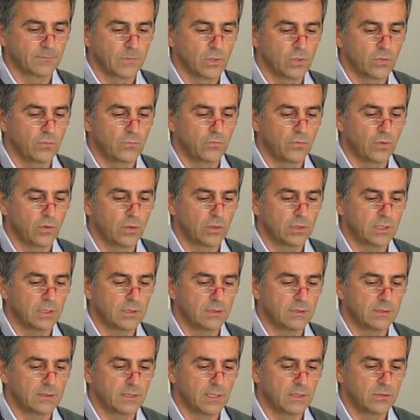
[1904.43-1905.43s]
You fold
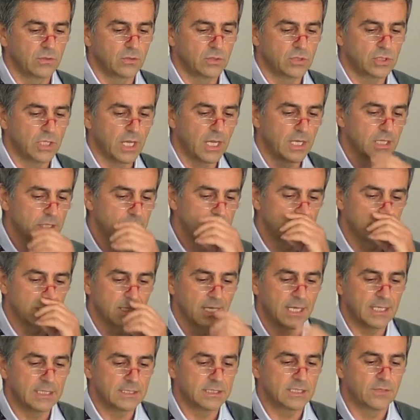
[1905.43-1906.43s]
it and you change the
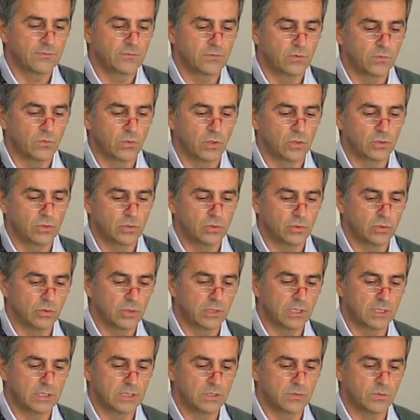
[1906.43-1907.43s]
lens if you want to. You
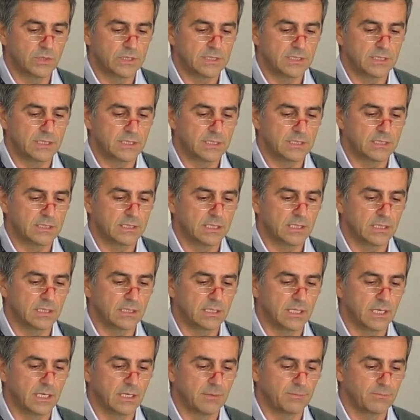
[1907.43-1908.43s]
can twist this
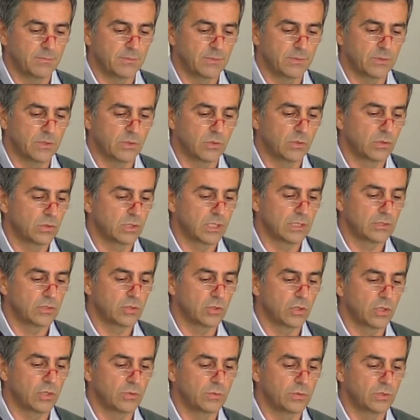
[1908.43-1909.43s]
thing up. You all
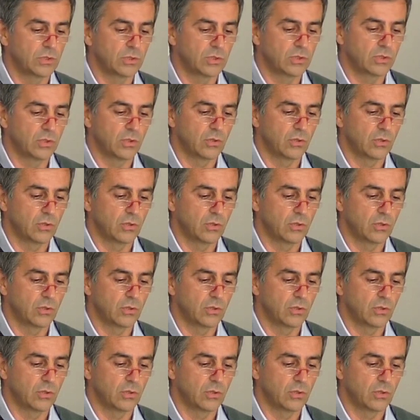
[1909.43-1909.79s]
control it with